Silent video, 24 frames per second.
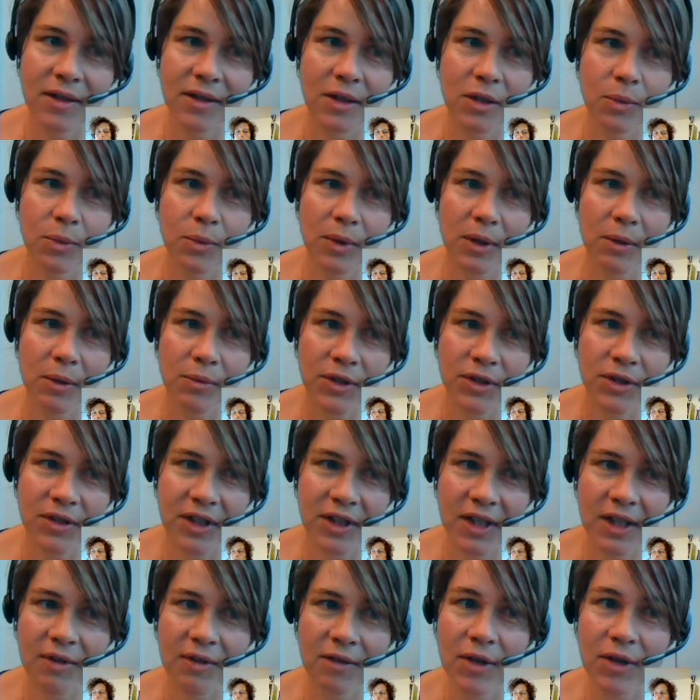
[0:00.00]
you will
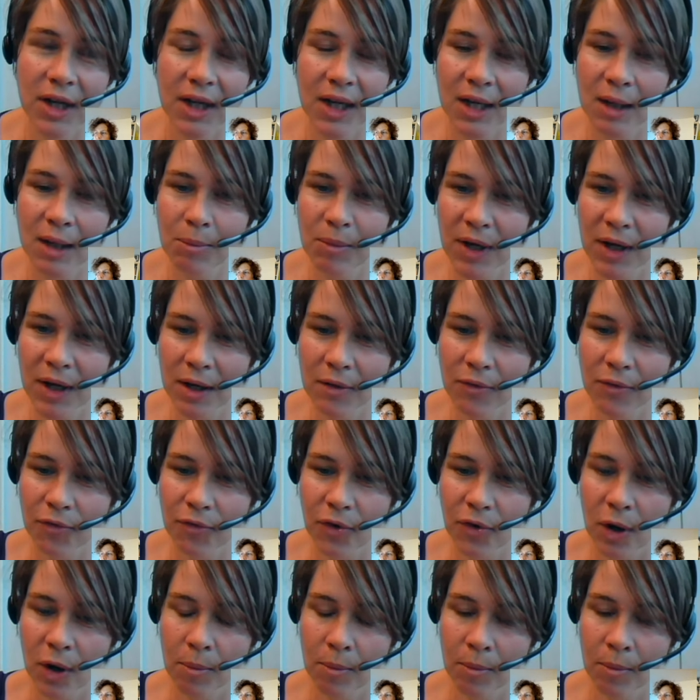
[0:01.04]
receive an email
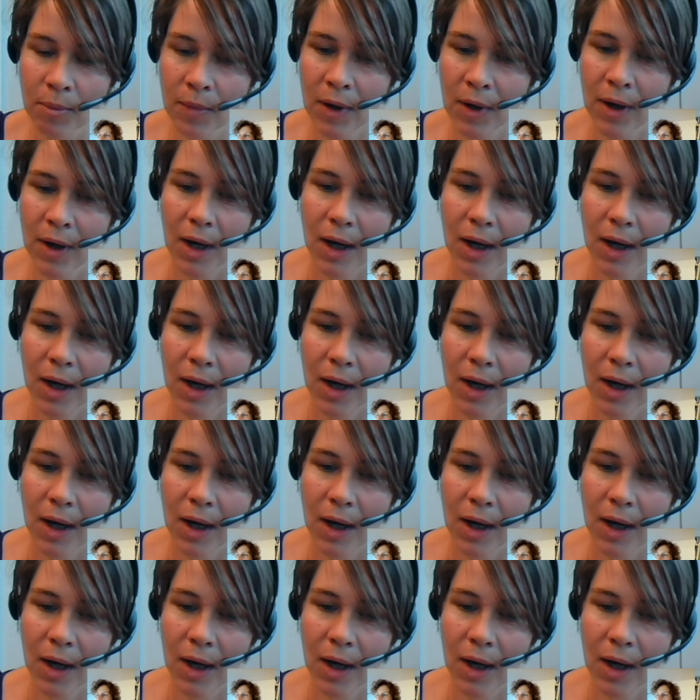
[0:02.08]
from